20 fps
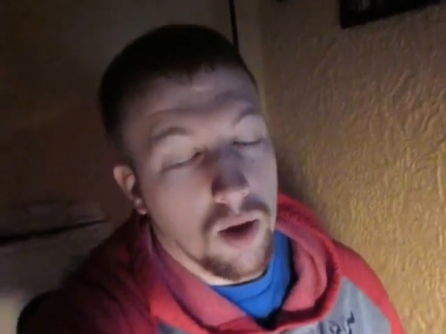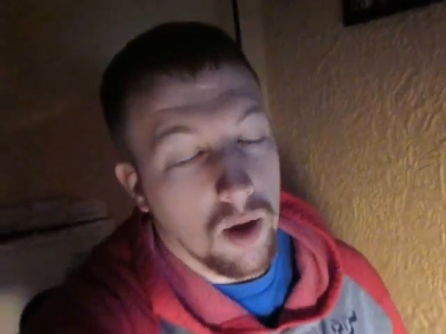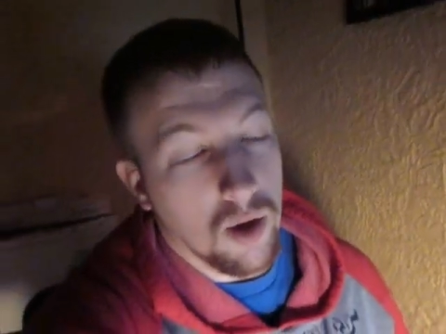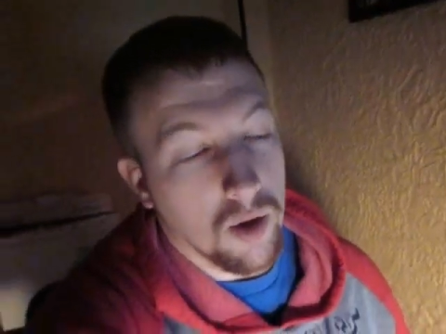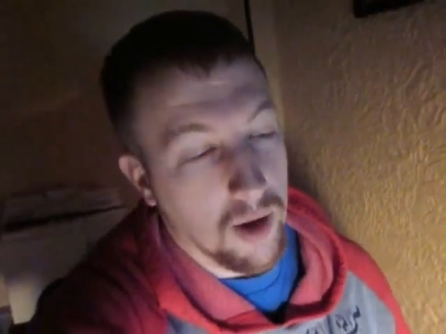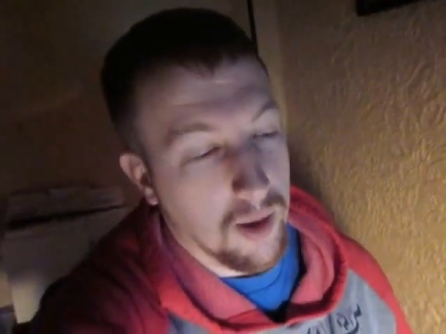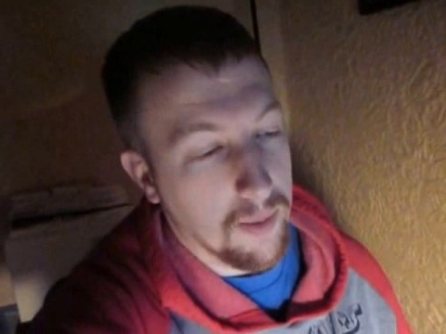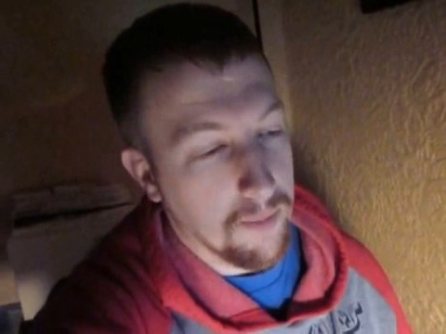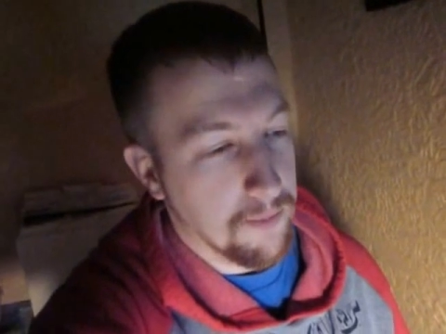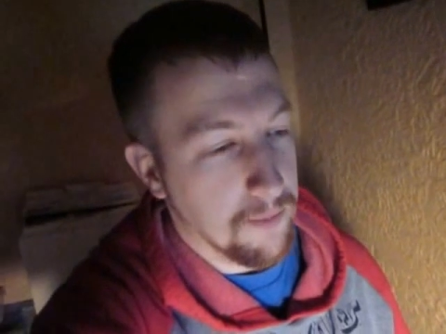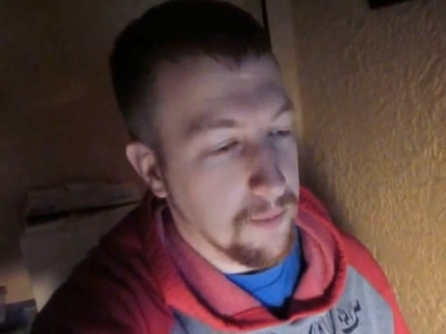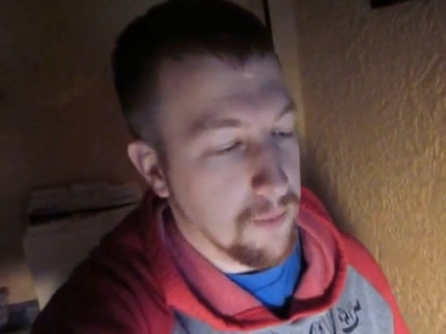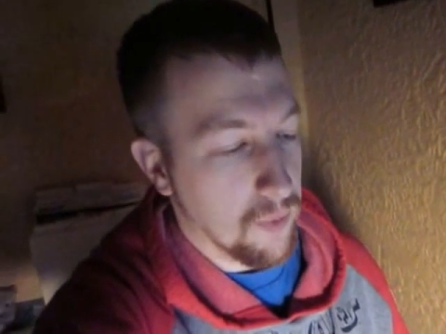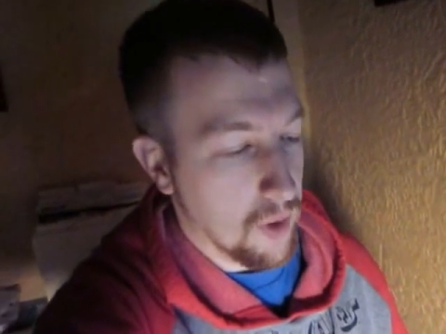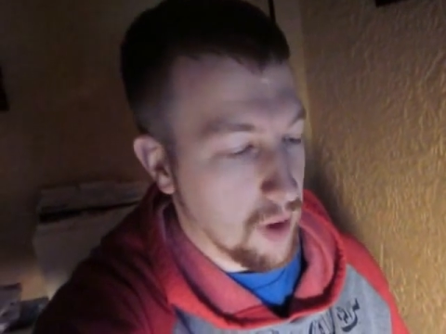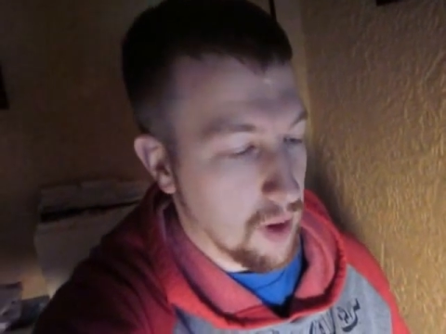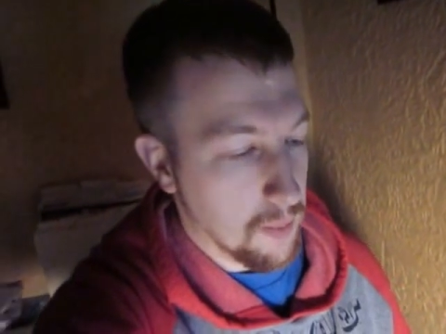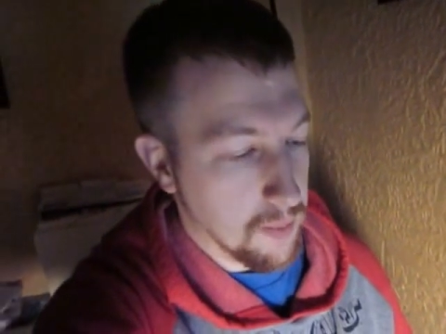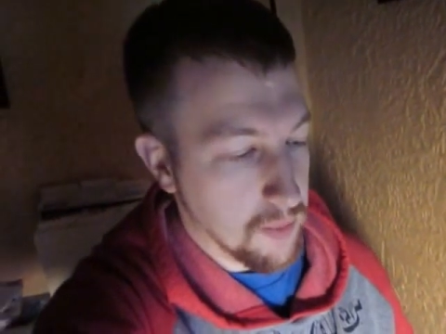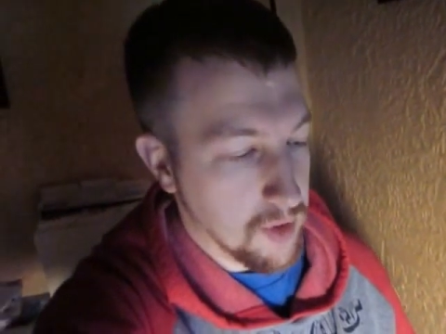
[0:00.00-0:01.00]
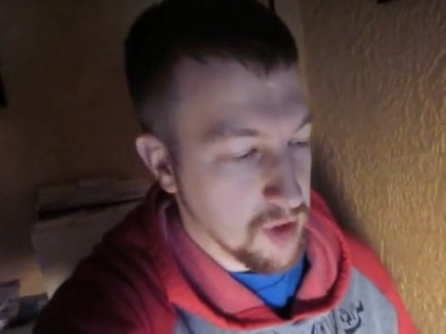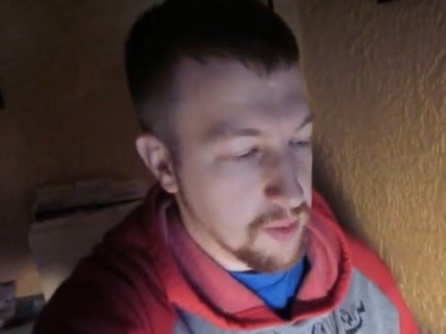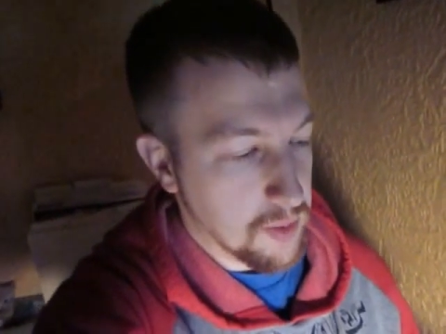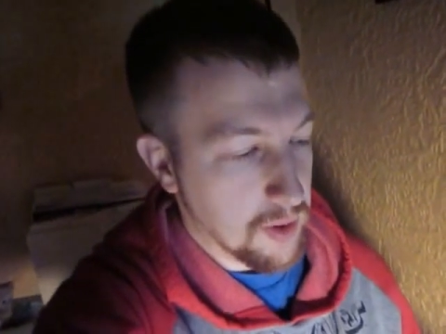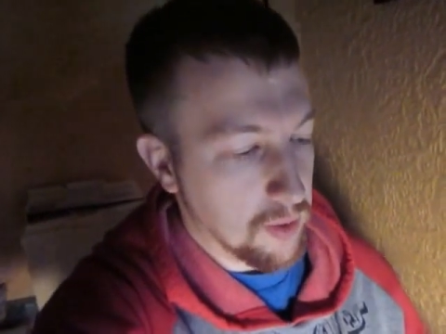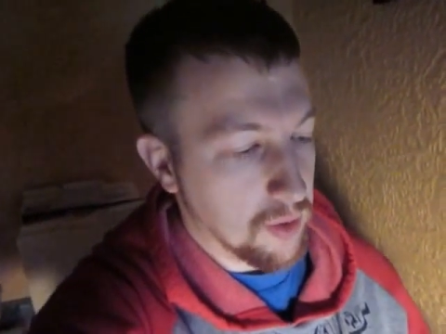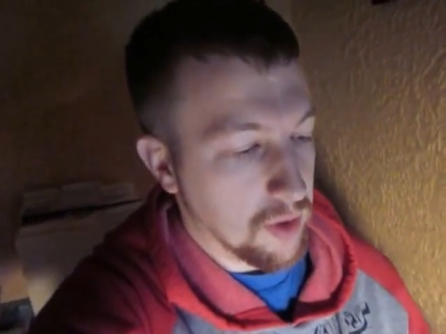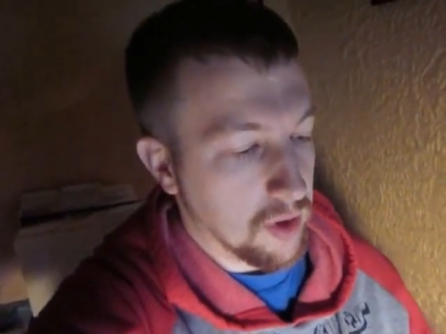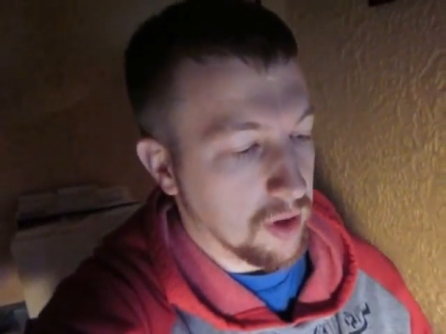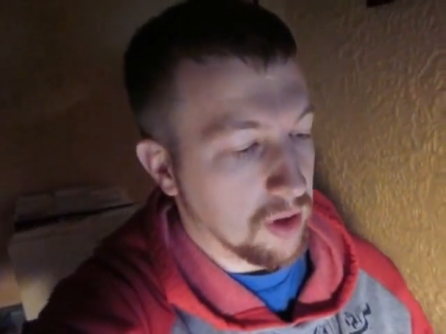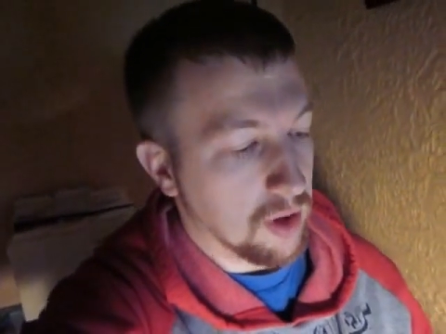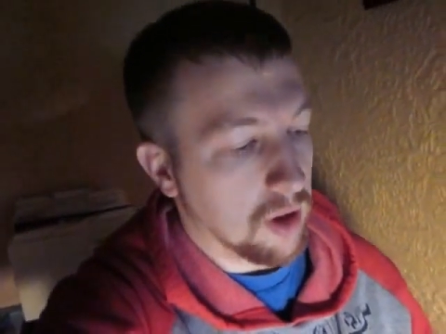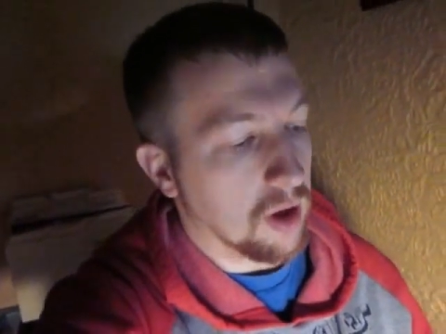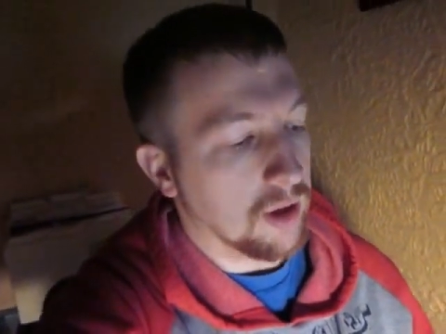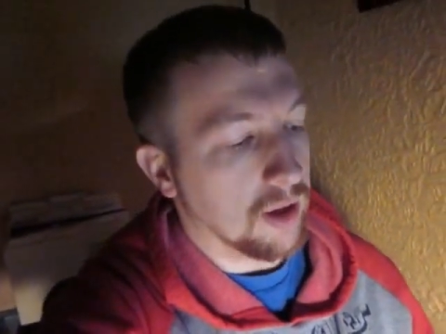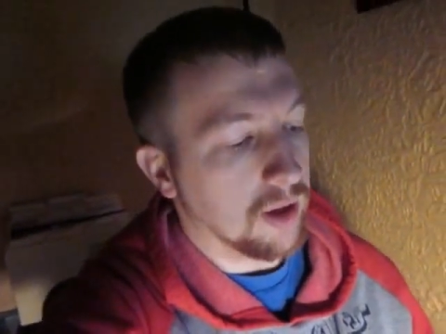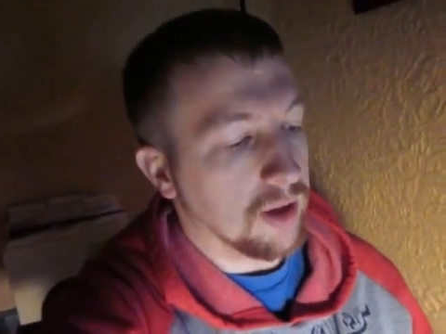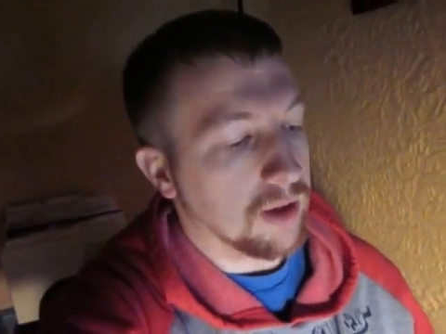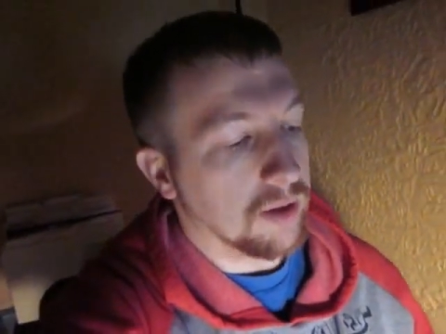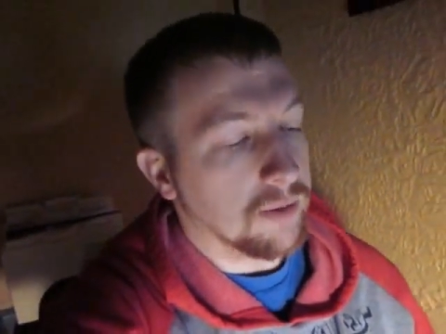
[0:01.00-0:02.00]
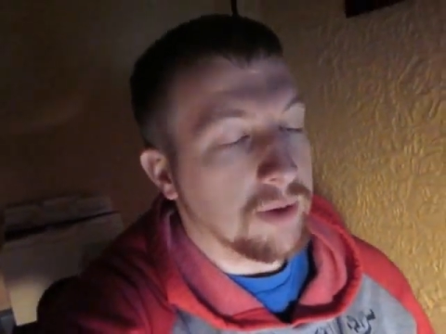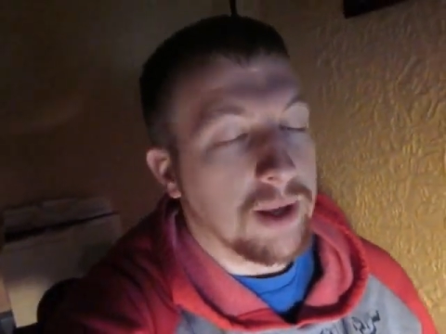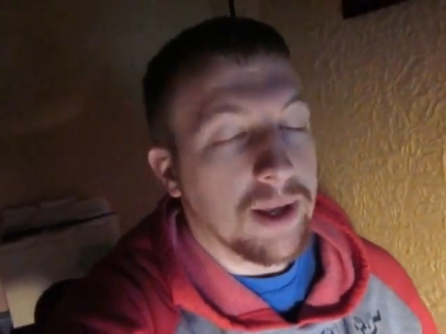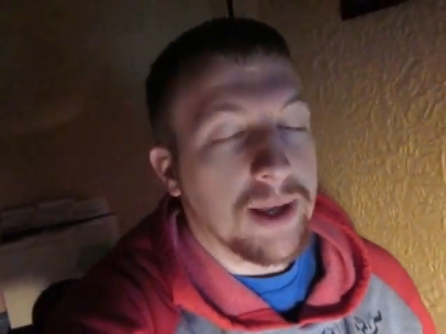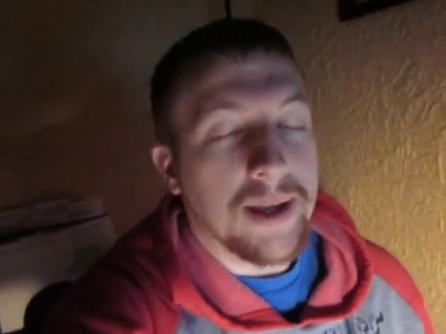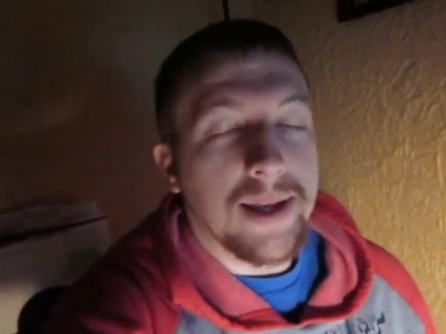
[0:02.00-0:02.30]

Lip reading: Okay, I'm just about ready to clock in.